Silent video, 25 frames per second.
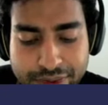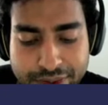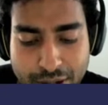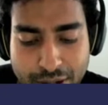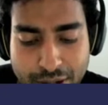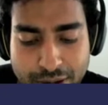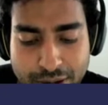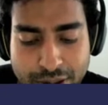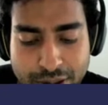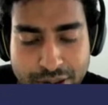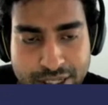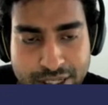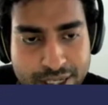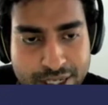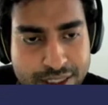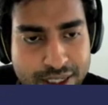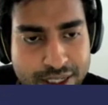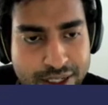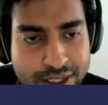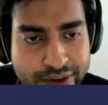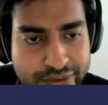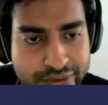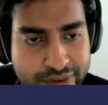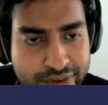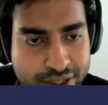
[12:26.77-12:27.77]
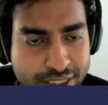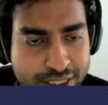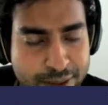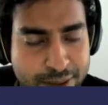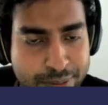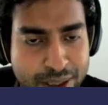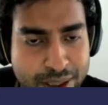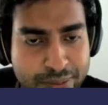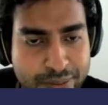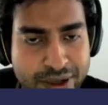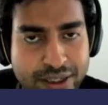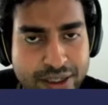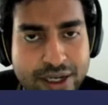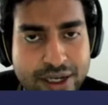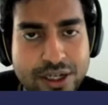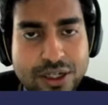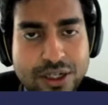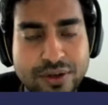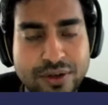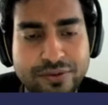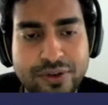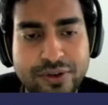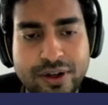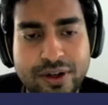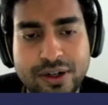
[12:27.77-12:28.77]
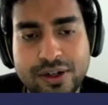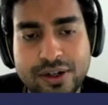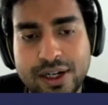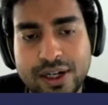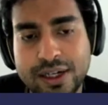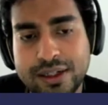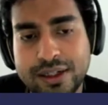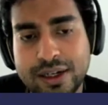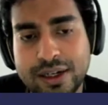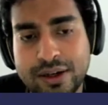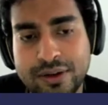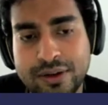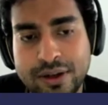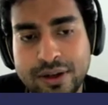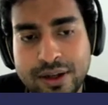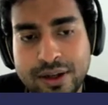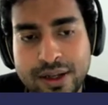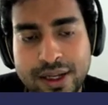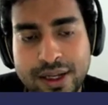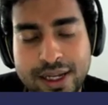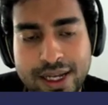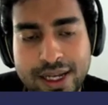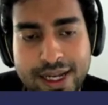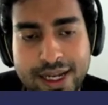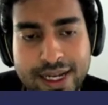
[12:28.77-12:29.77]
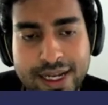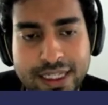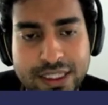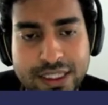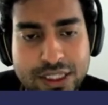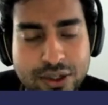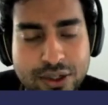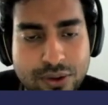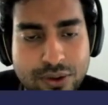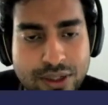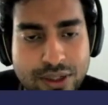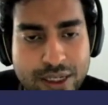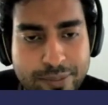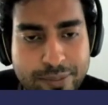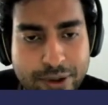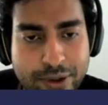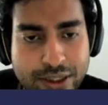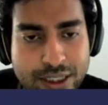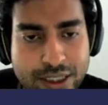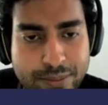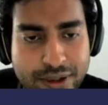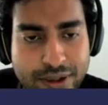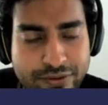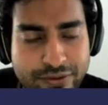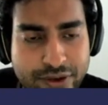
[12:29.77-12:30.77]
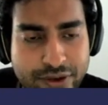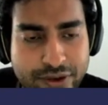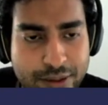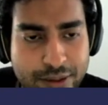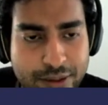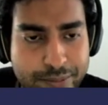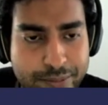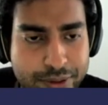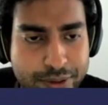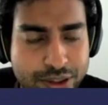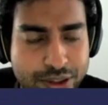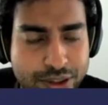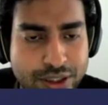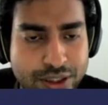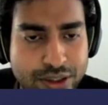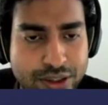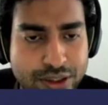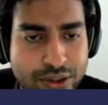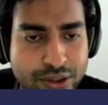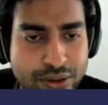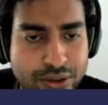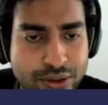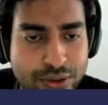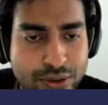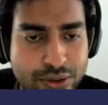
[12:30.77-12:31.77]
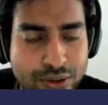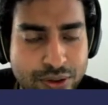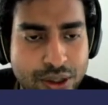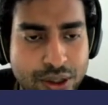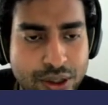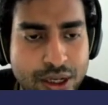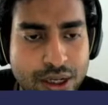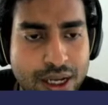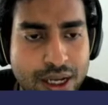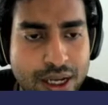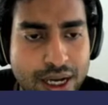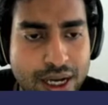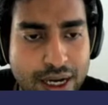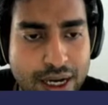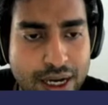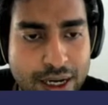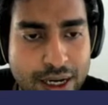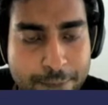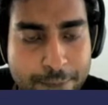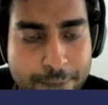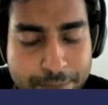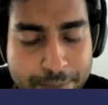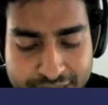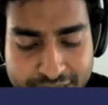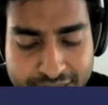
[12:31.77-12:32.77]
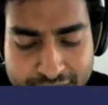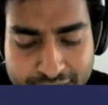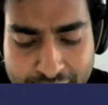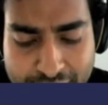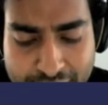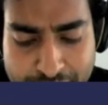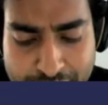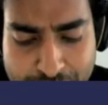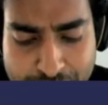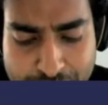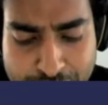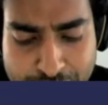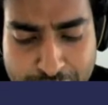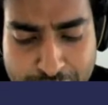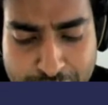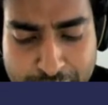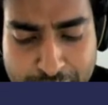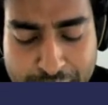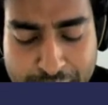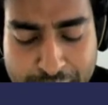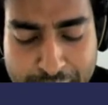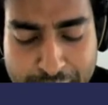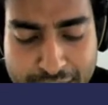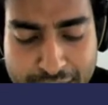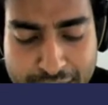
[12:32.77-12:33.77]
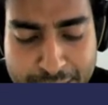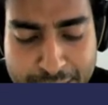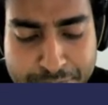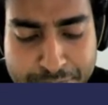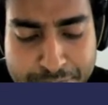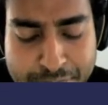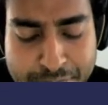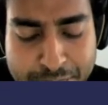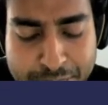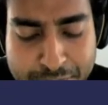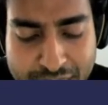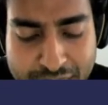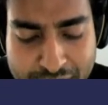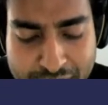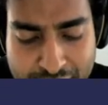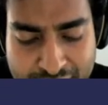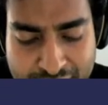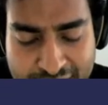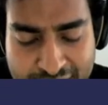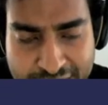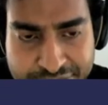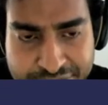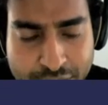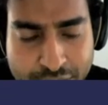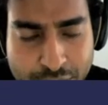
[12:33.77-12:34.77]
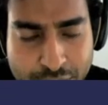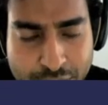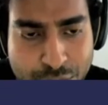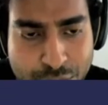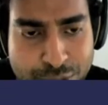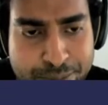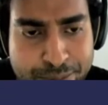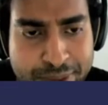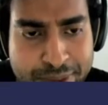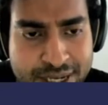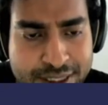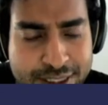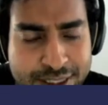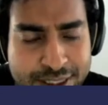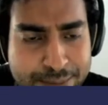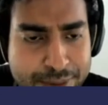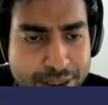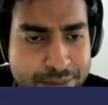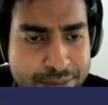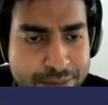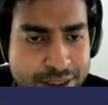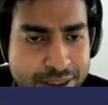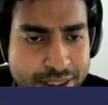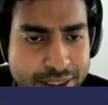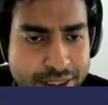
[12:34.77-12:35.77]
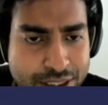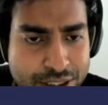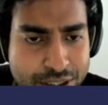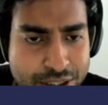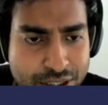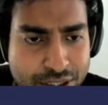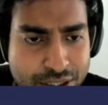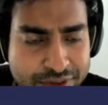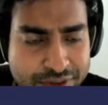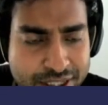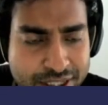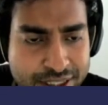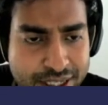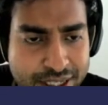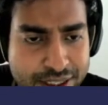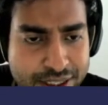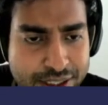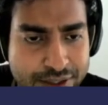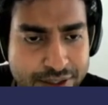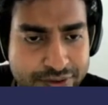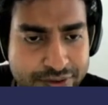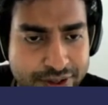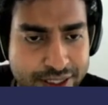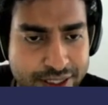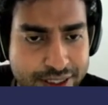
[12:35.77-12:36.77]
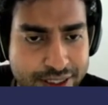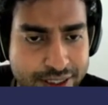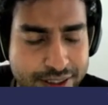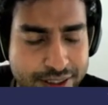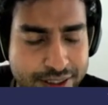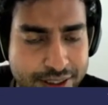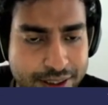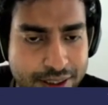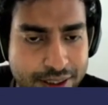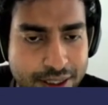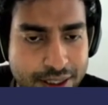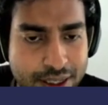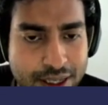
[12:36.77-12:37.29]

Although there is a reference implementation for it right now, it's totally possible for a person to uh, uh, in, have their own base implementation of these interfaces.